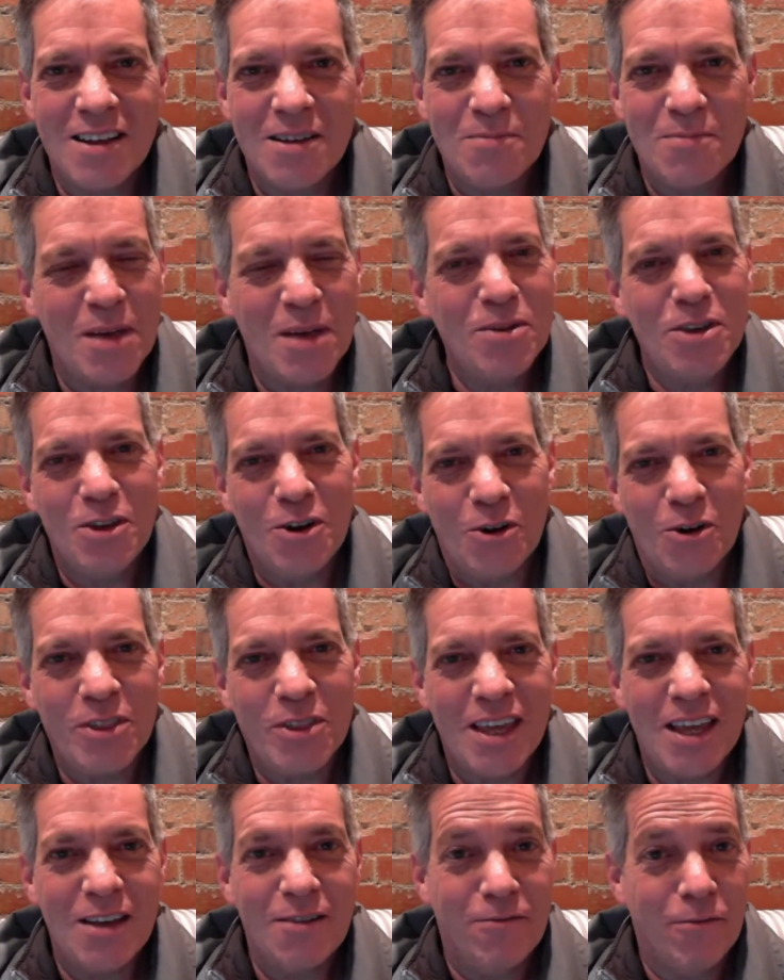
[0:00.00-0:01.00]
maybe you don't
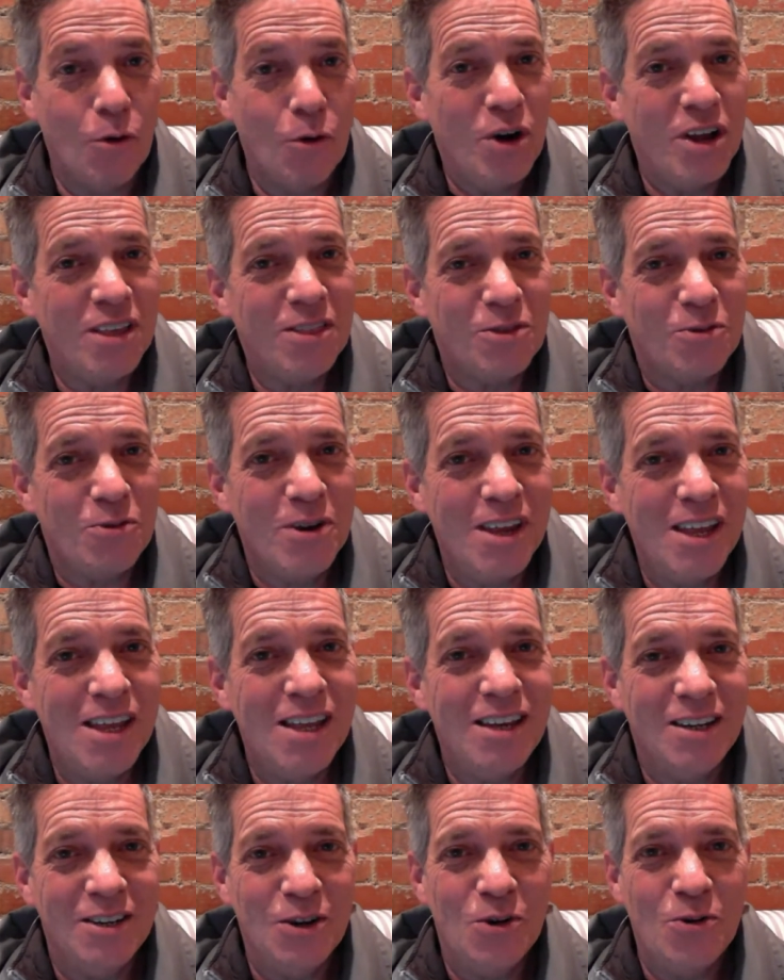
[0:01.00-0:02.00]
think
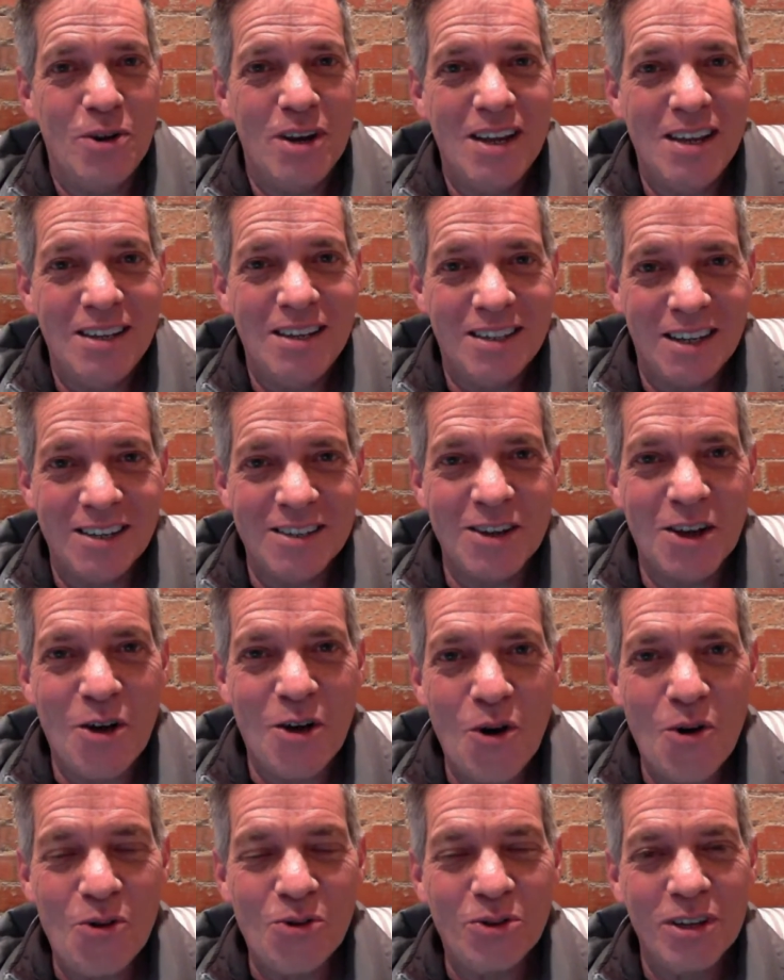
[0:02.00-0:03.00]
43 degrees is
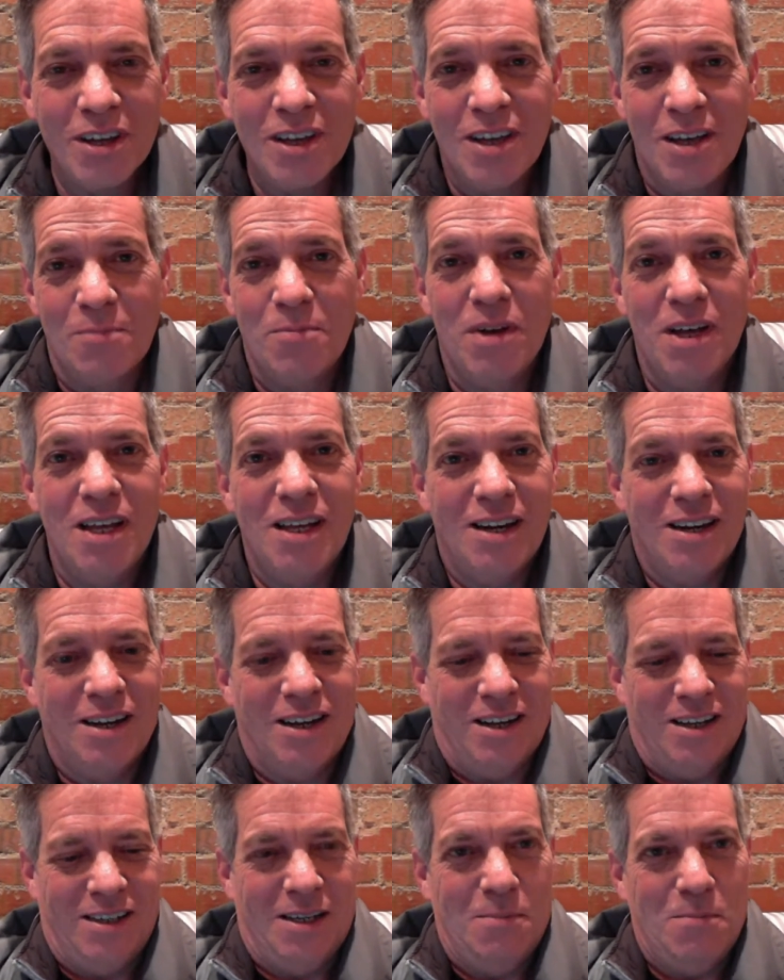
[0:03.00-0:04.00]
cold,
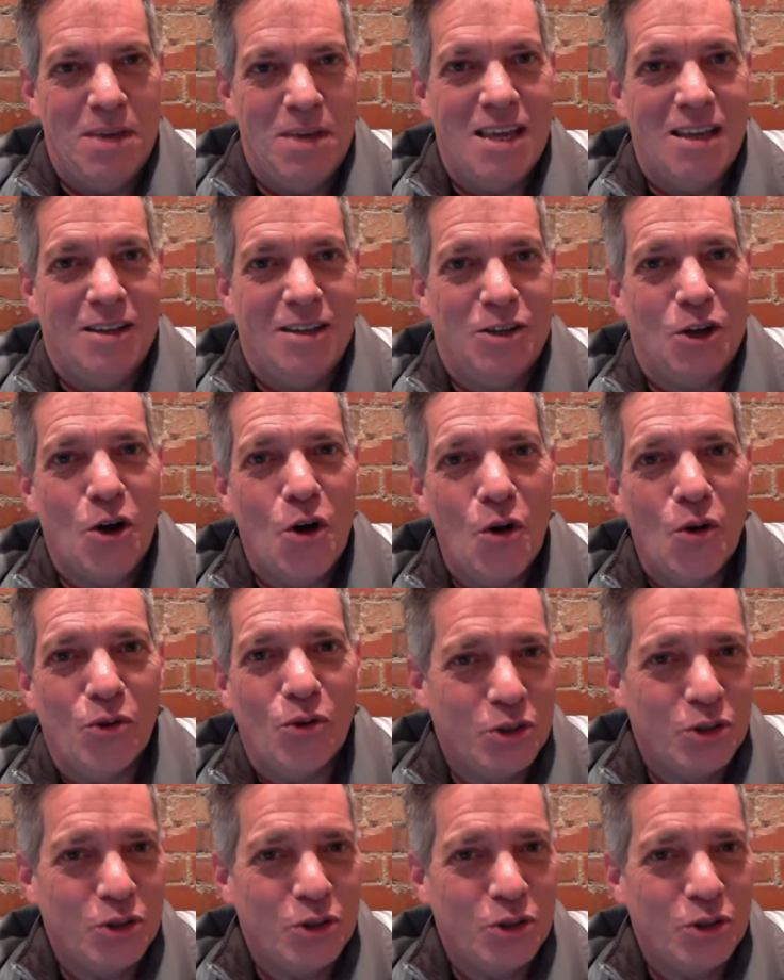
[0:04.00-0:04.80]
but to me it's cold.